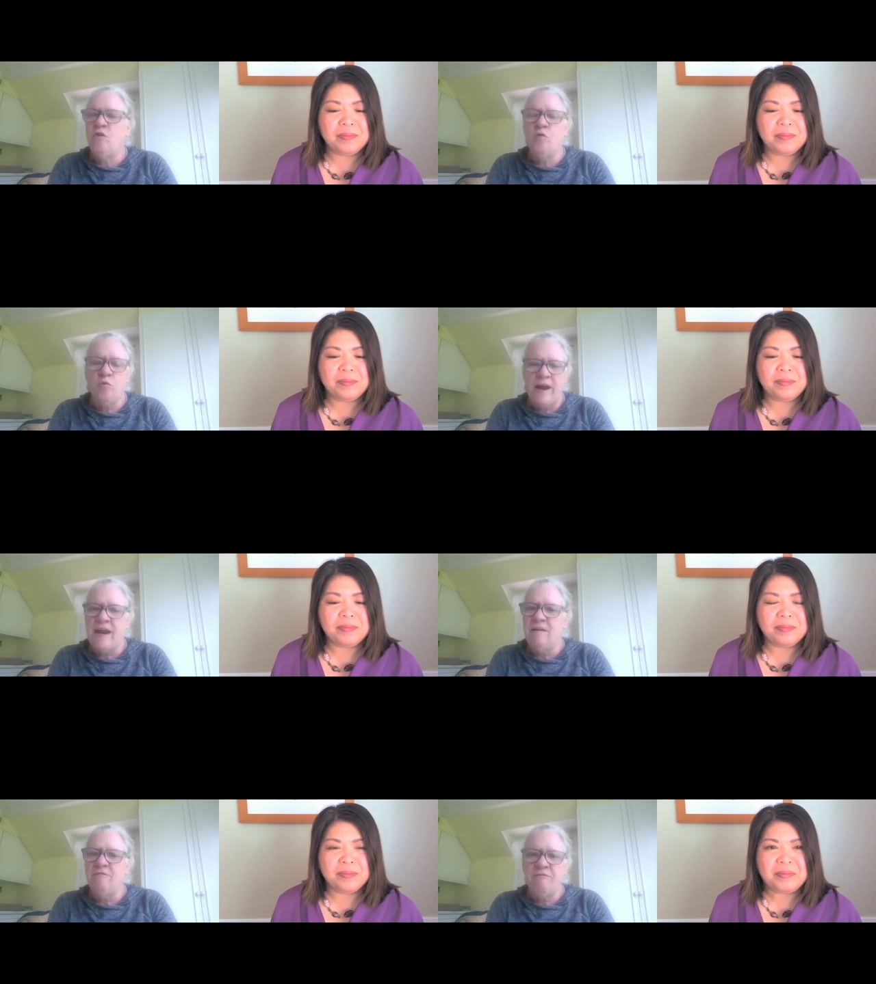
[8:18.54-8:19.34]

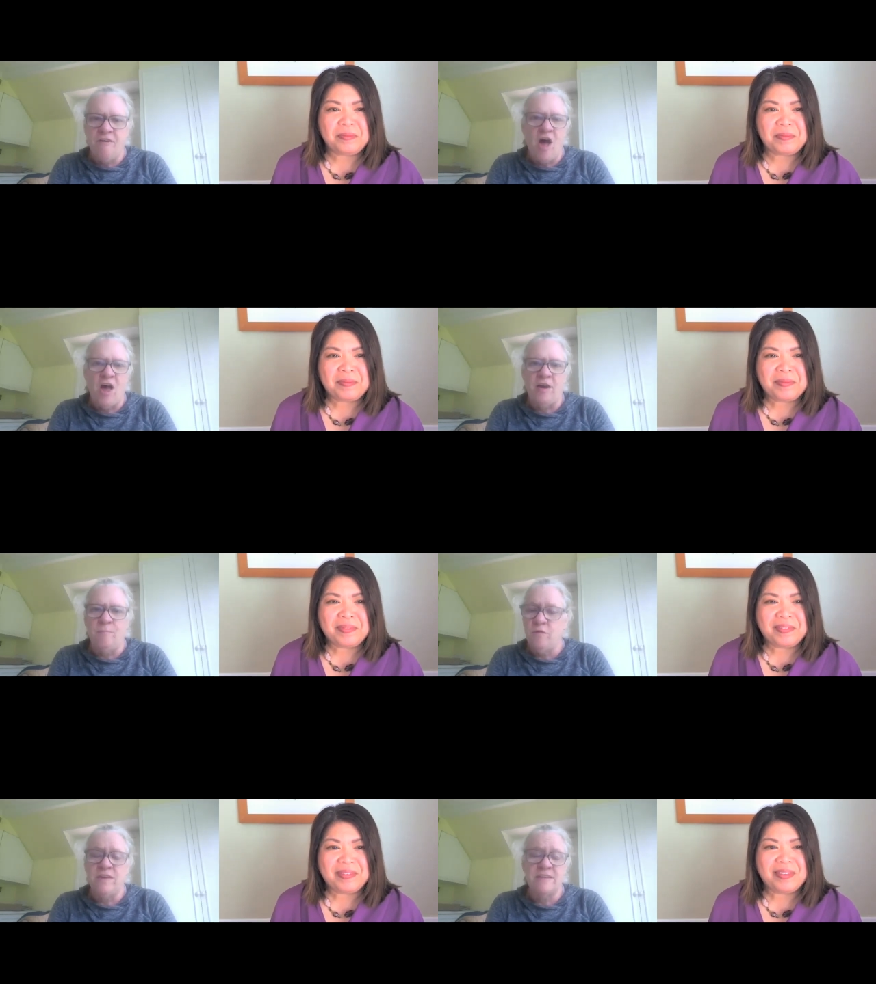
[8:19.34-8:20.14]
Speaker 1: great fun
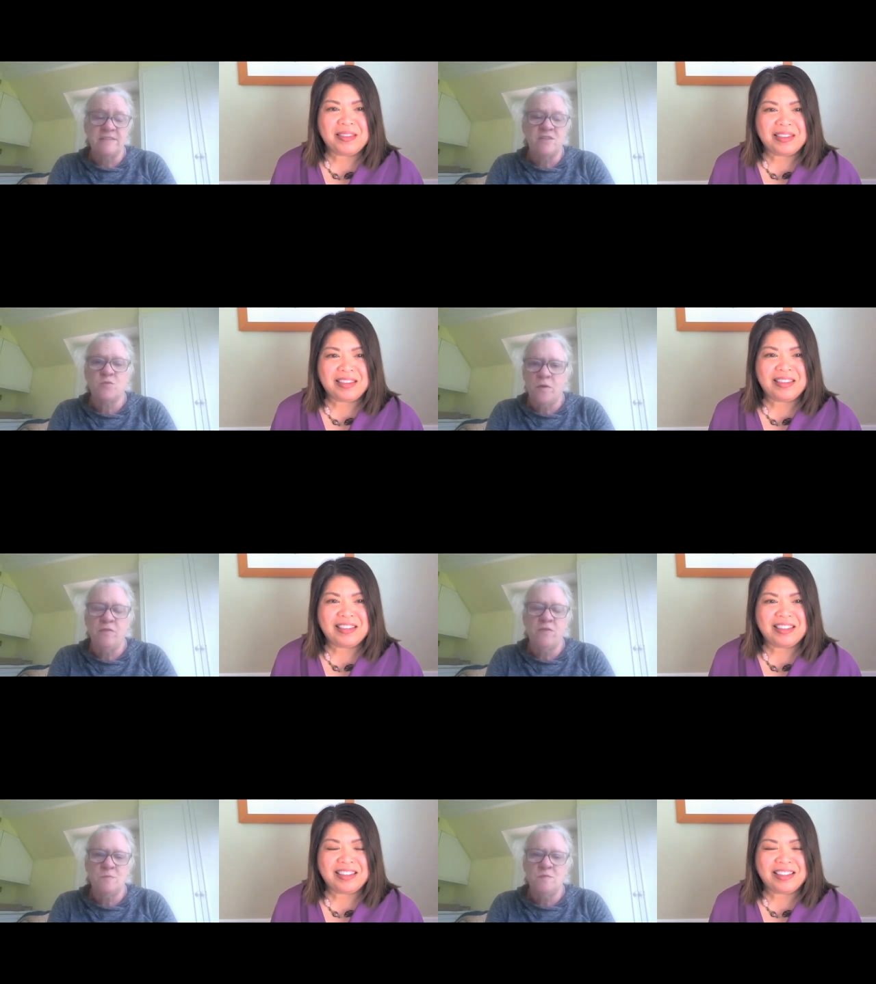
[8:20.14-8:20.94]
movies. It's one of
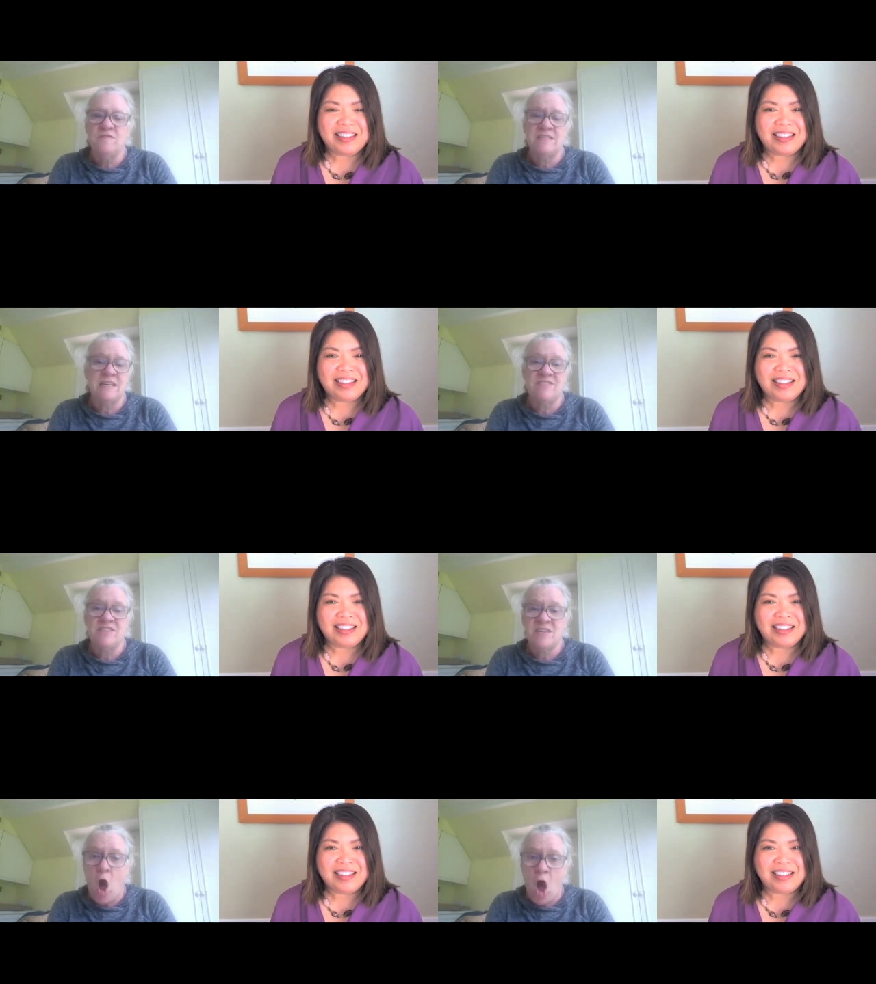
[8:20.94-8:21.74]
those movies that if
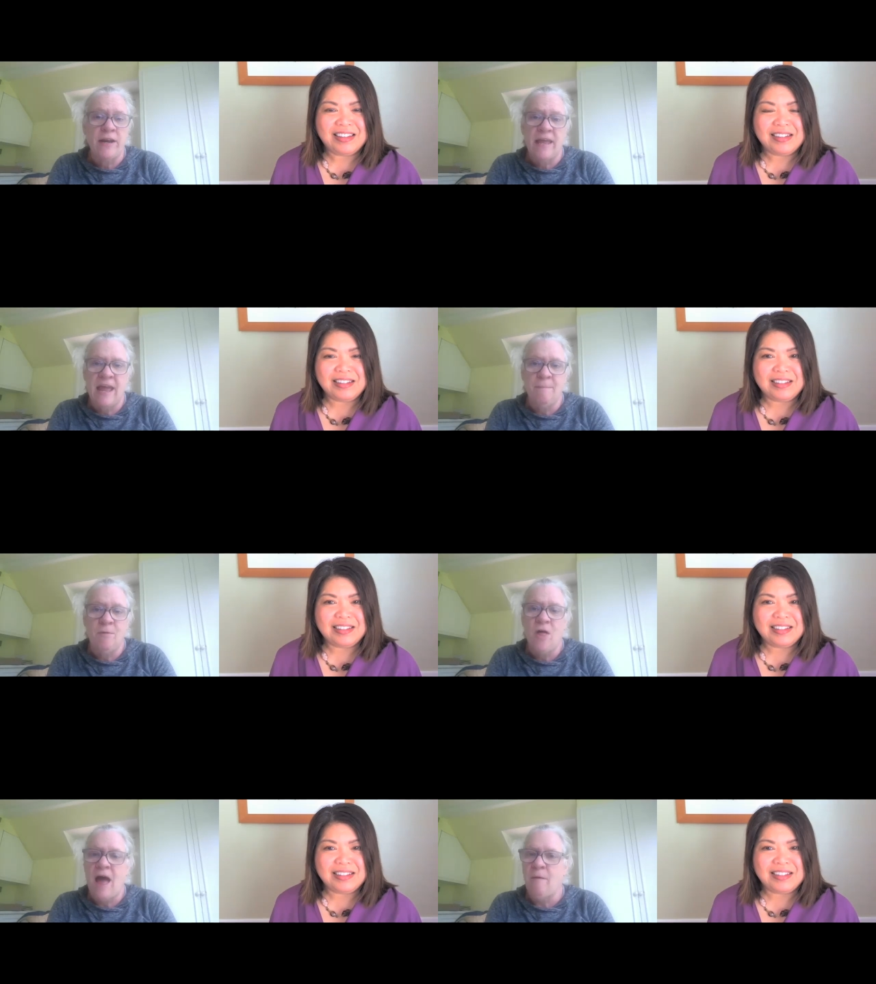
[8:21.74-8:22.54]
it's on
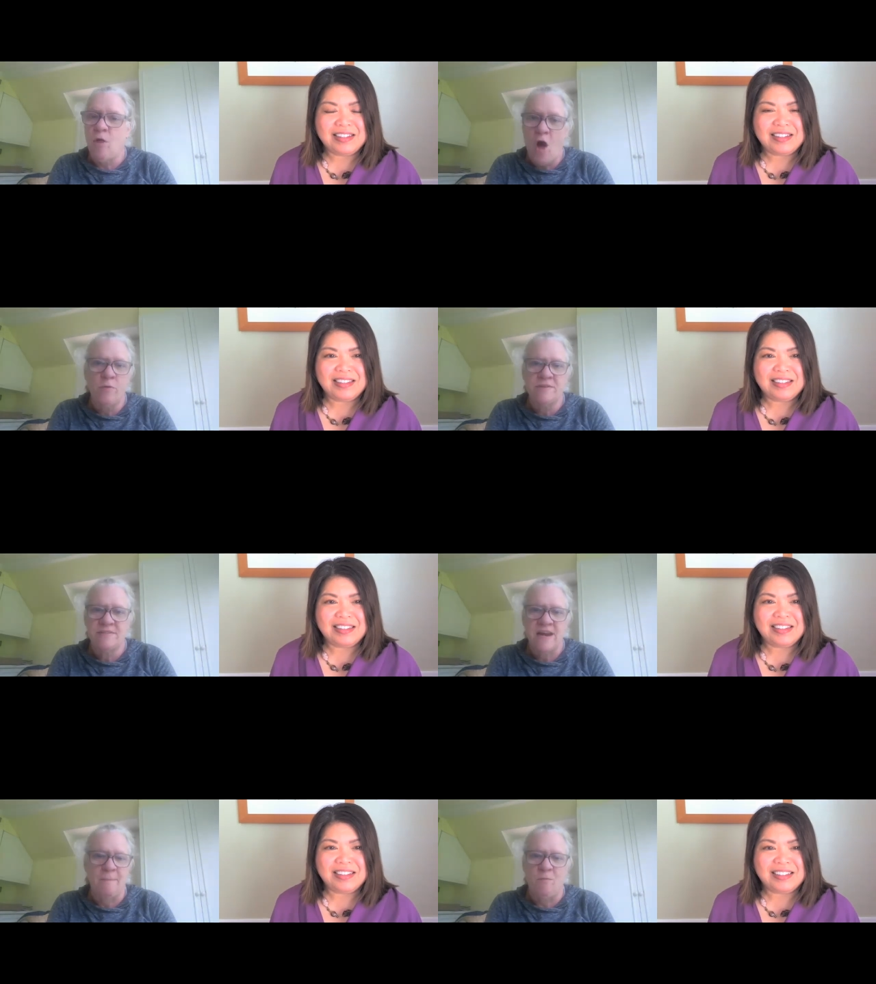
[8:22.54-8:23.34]
cable, I will always
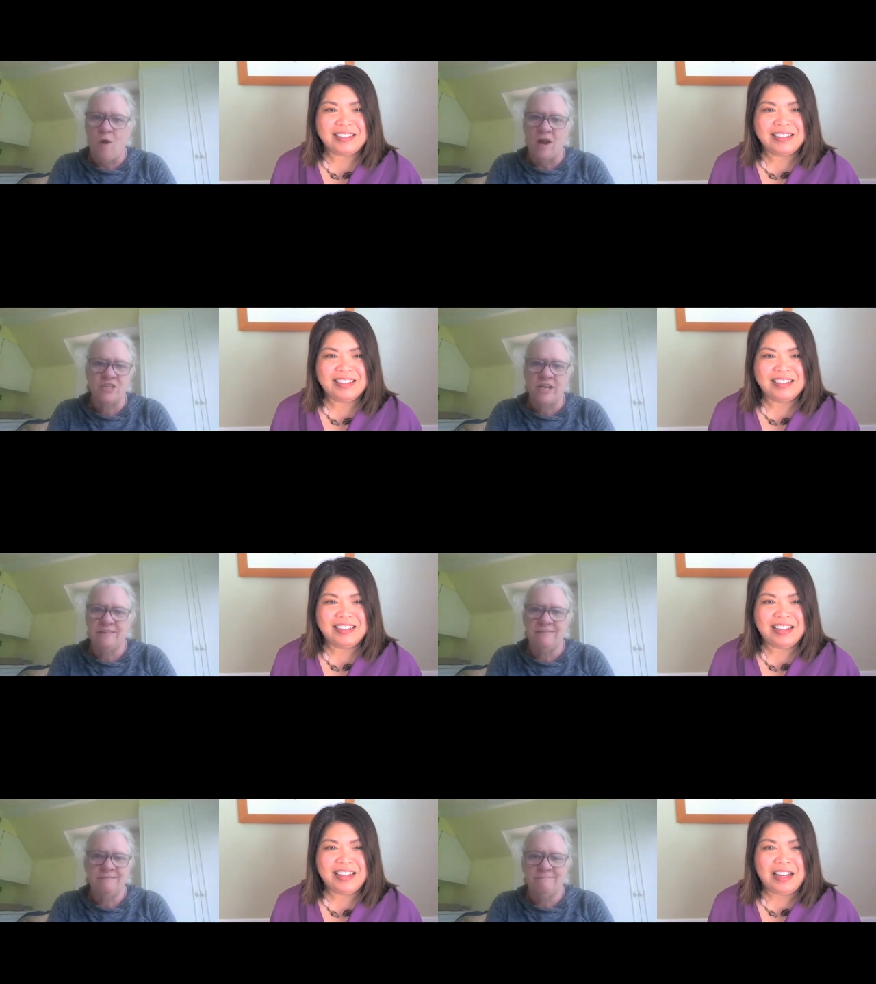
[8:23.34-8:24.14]
stop and watch it.
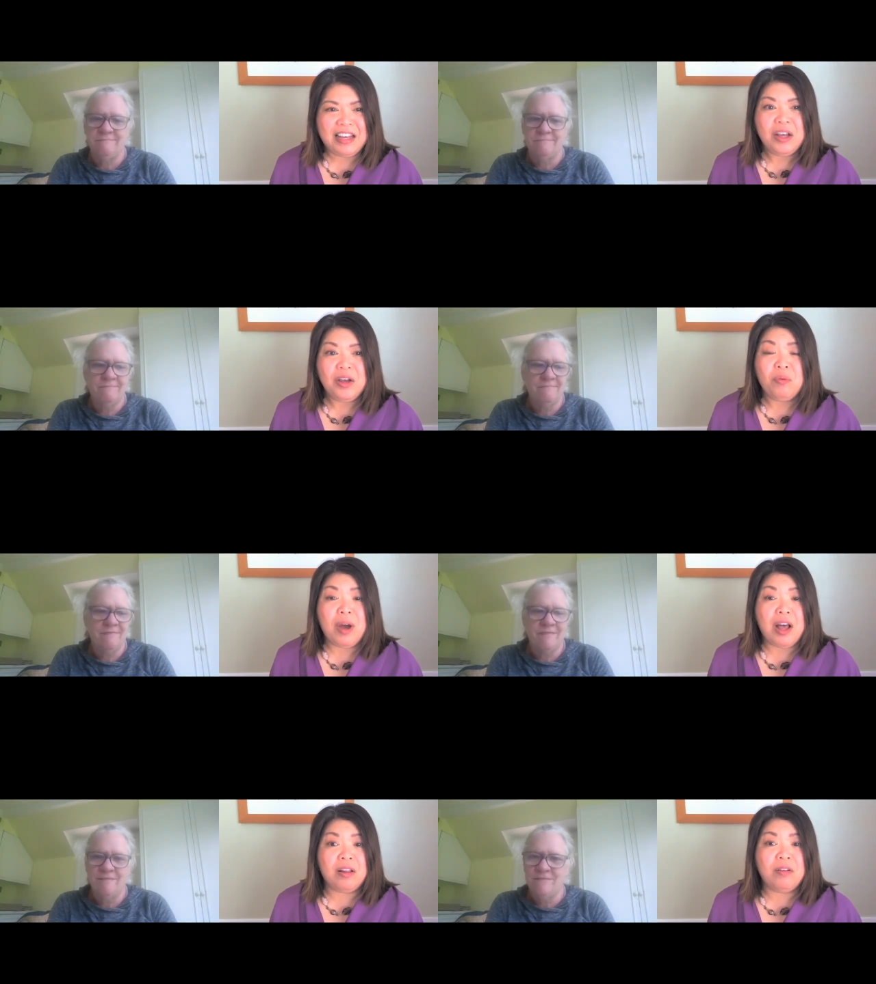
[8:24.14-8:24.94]

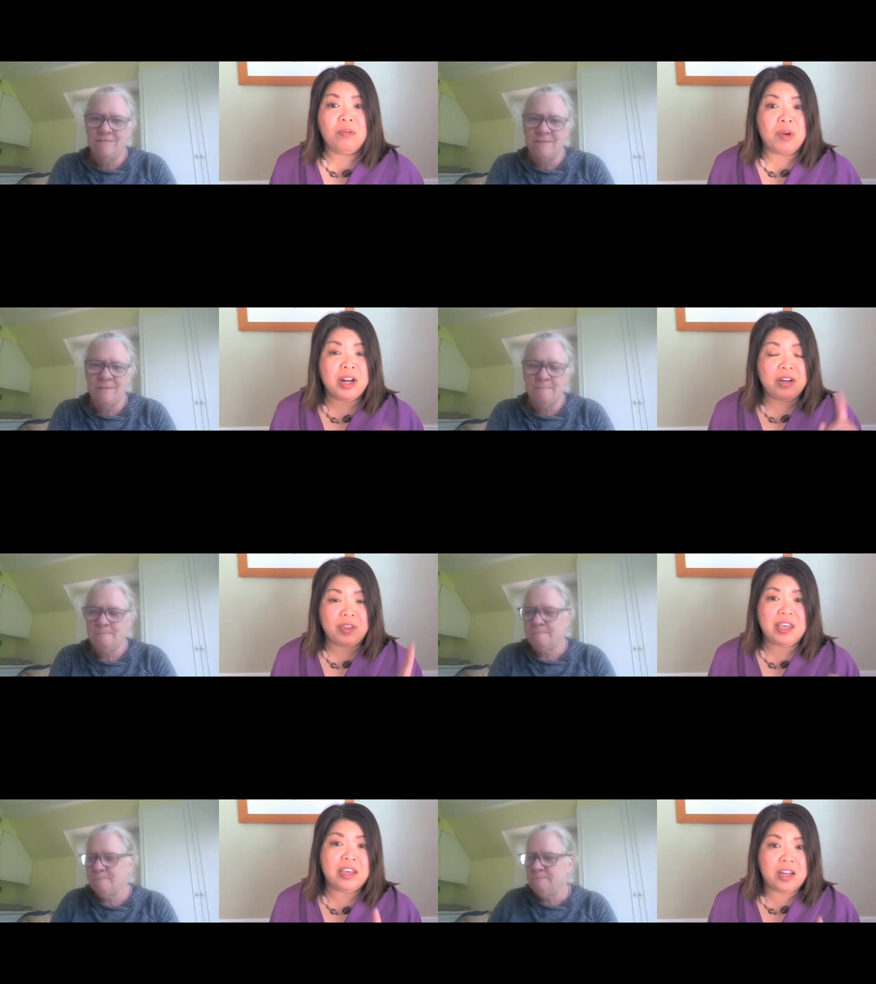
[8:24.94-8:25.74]
Speaker 2: Well, one of
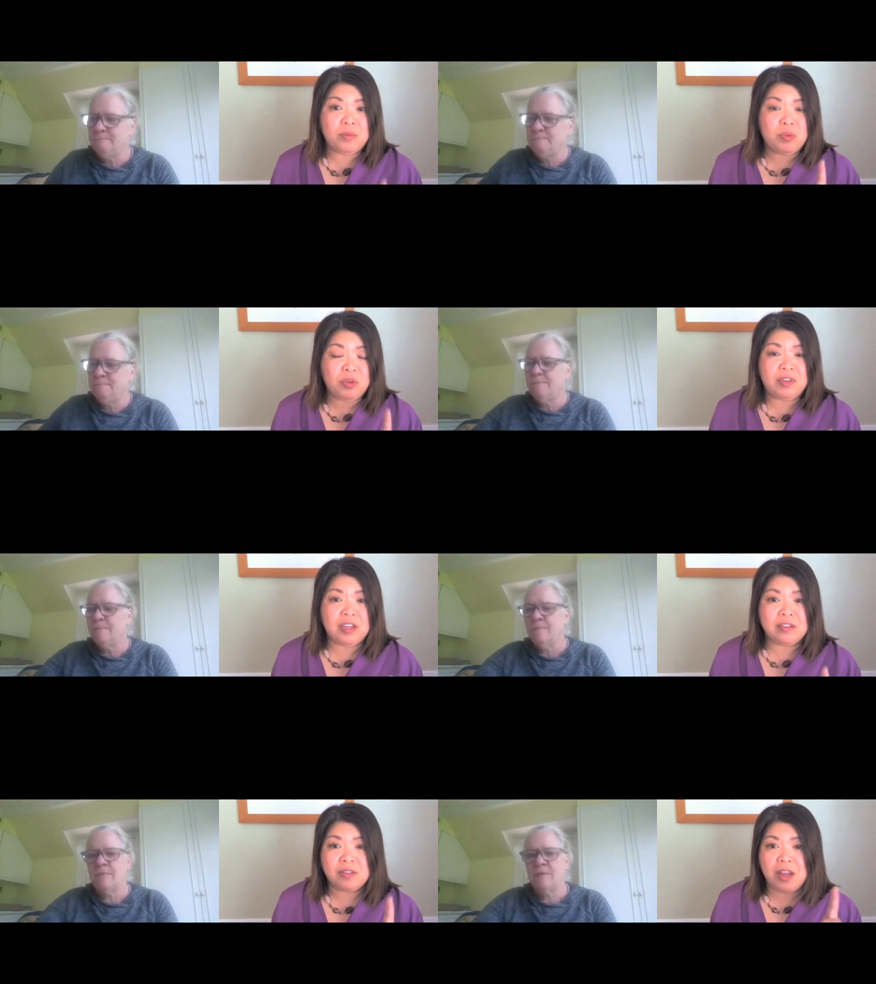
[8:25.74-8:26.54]
the Keanu
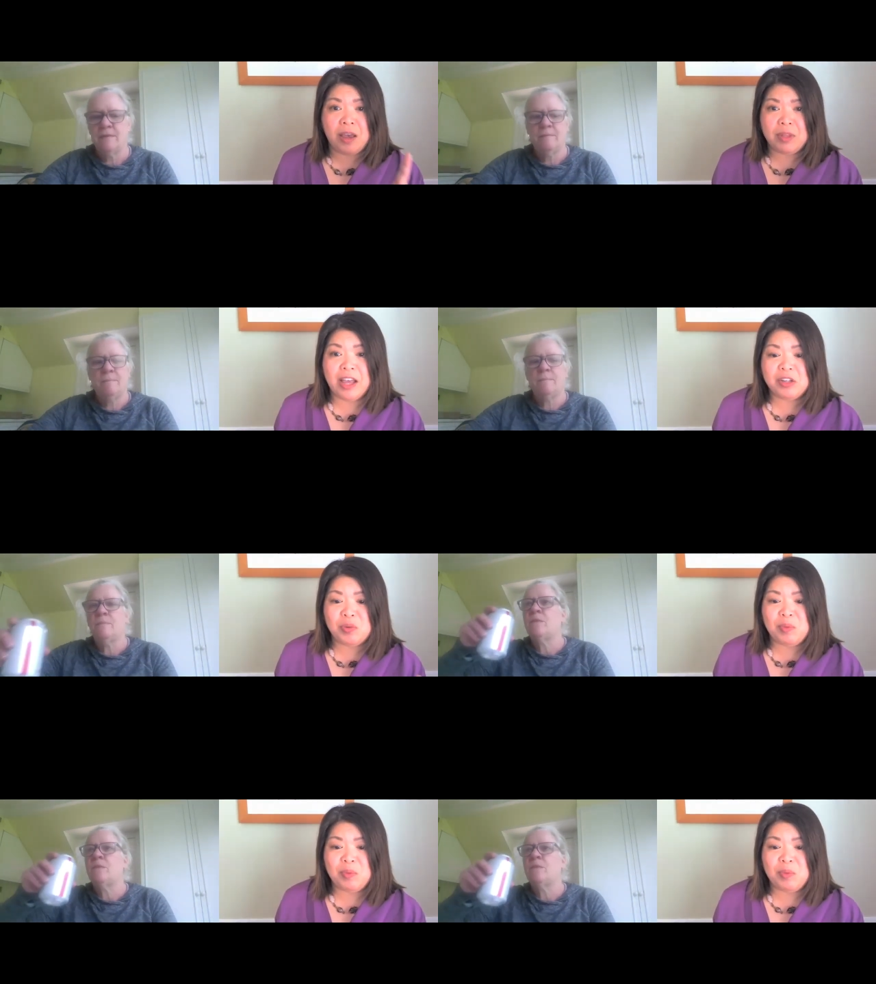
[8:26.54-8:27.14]
movies that I'm glad you